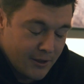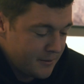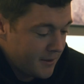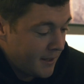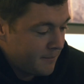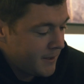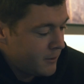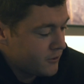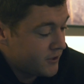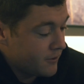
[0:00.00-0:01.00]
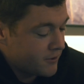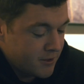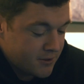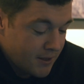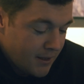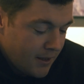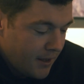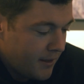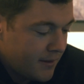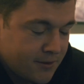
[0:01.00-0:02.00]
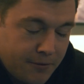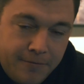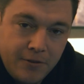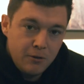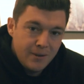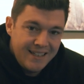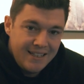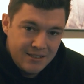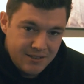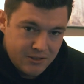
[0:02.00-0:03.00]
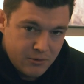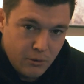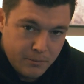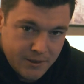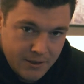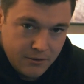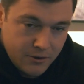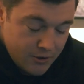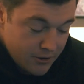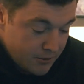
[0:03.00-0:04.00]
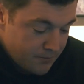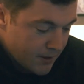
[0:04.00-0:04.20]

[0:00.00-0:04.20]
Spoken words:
No, in all seriousness, there's a few easy swaps that you can do,